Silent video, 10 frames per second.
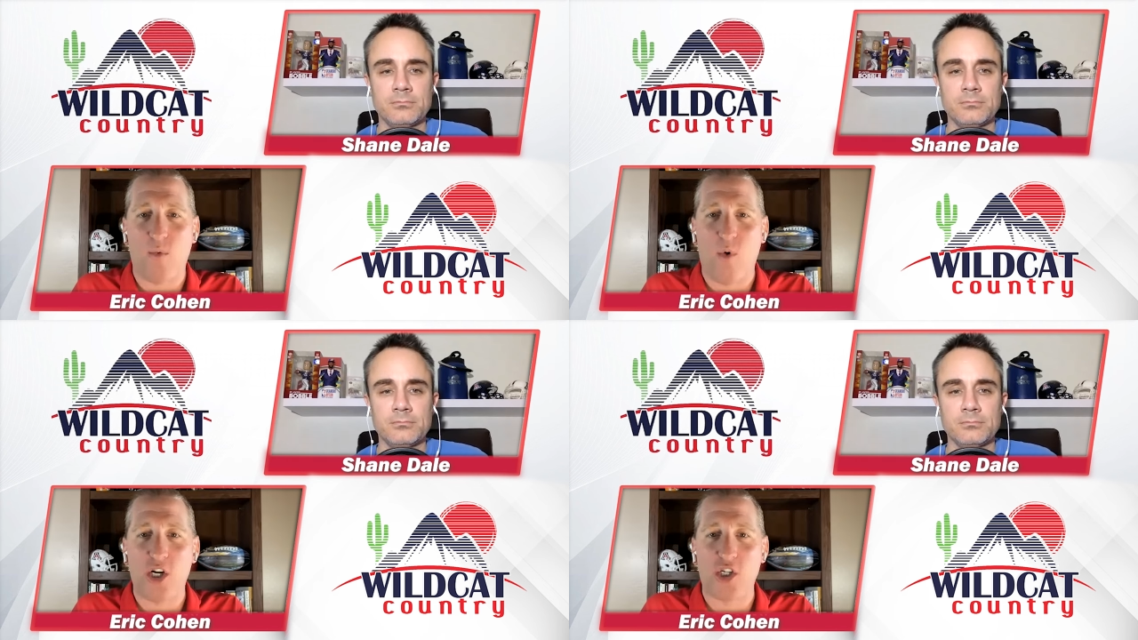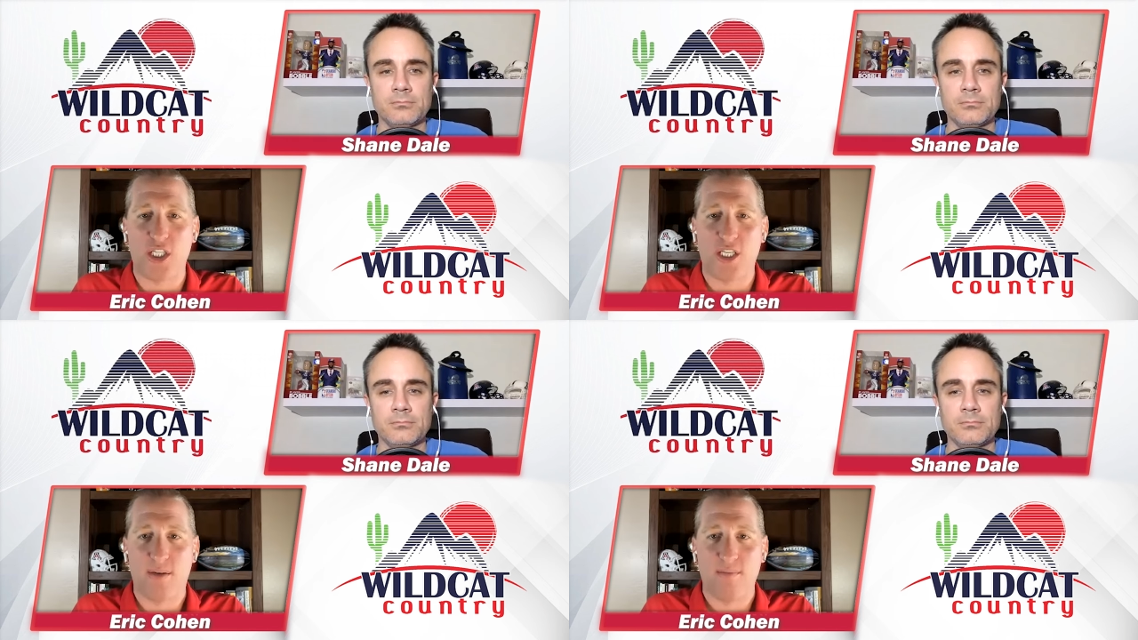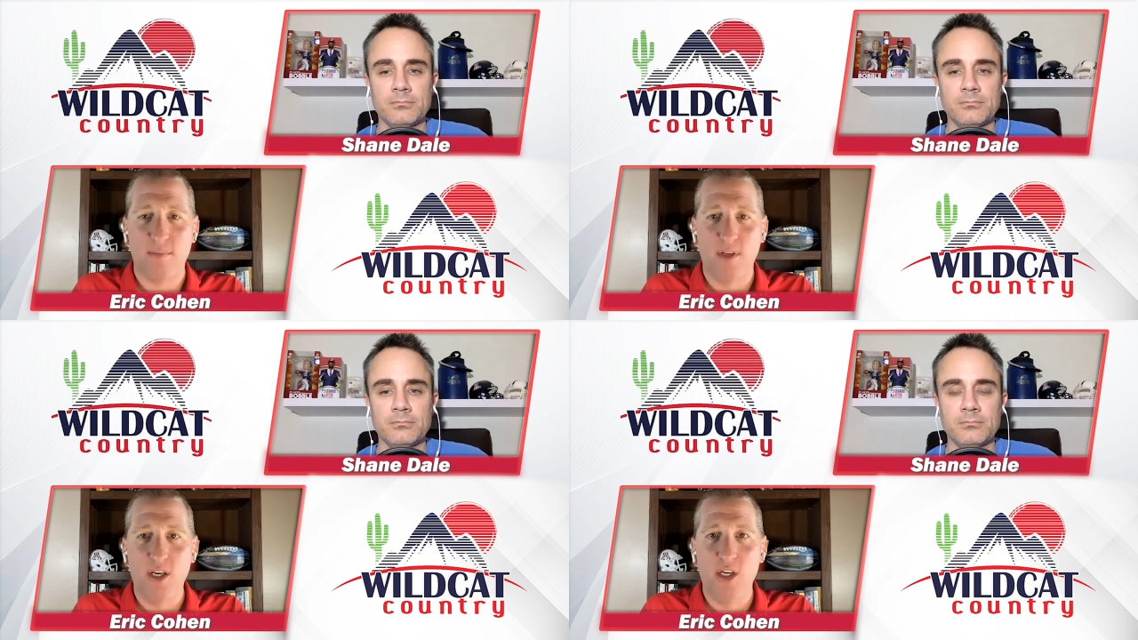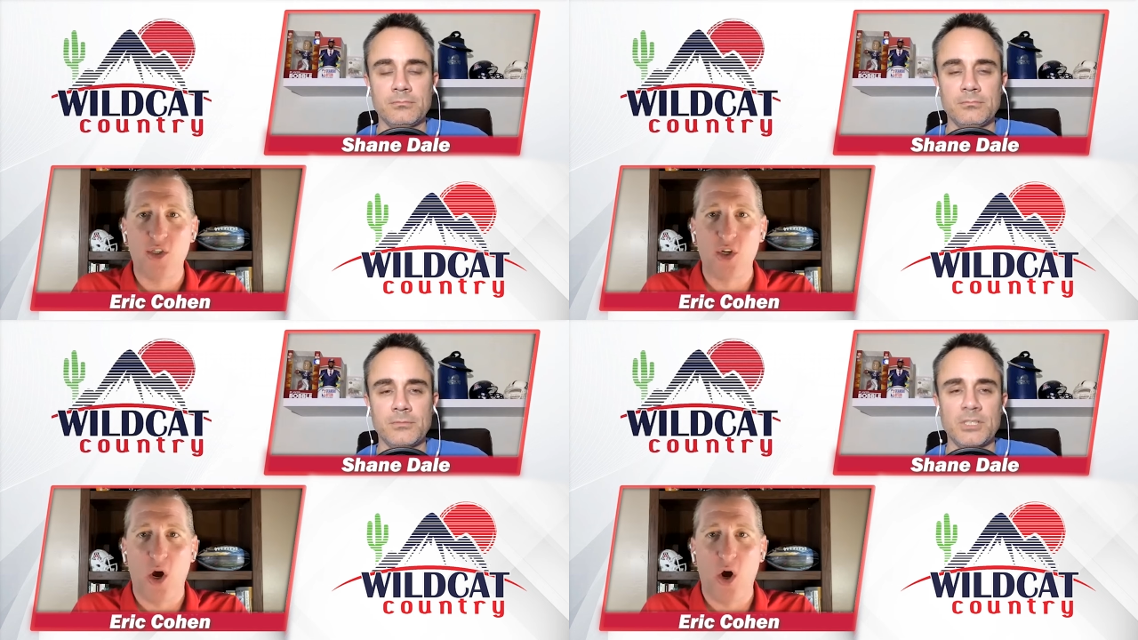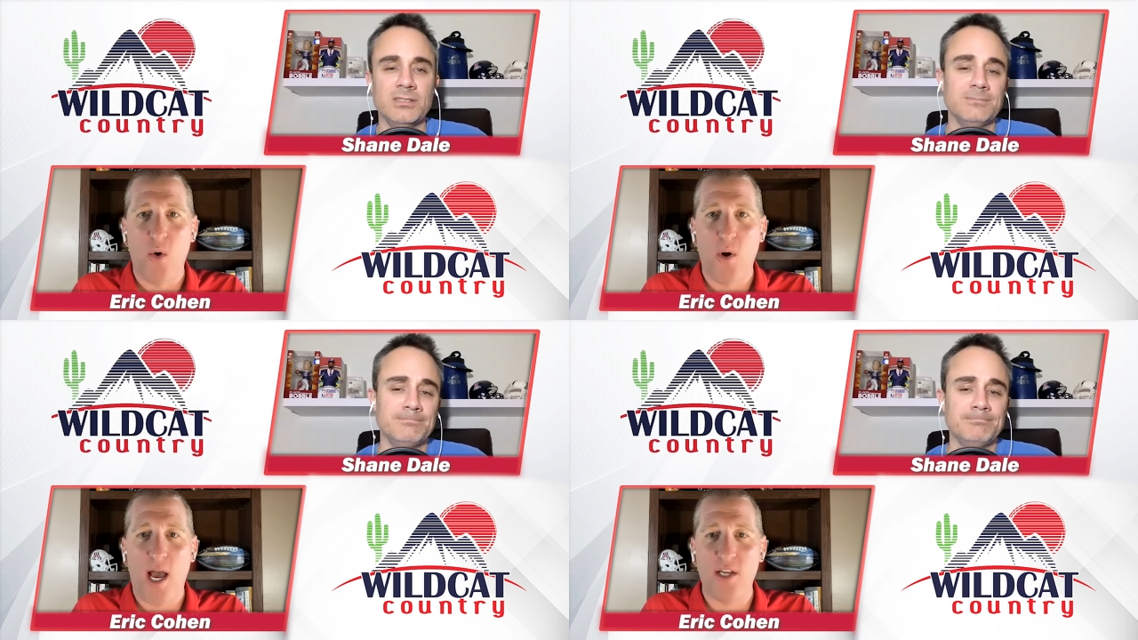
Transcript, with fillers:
Speaker 1: Washington. So mm.